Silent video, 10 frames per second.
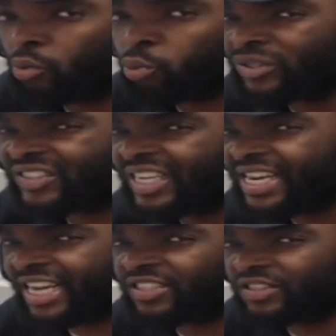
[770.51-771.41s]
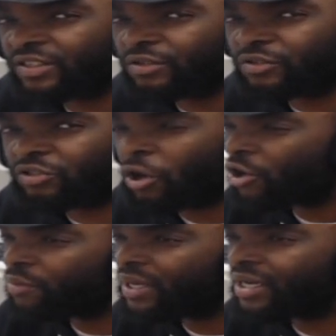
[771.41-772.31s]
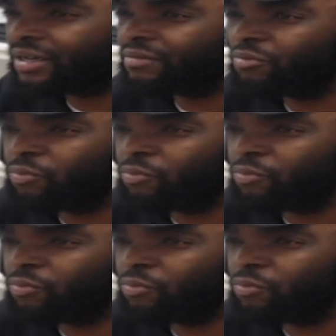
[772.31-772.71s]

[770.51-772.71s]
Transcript: what's the next tournament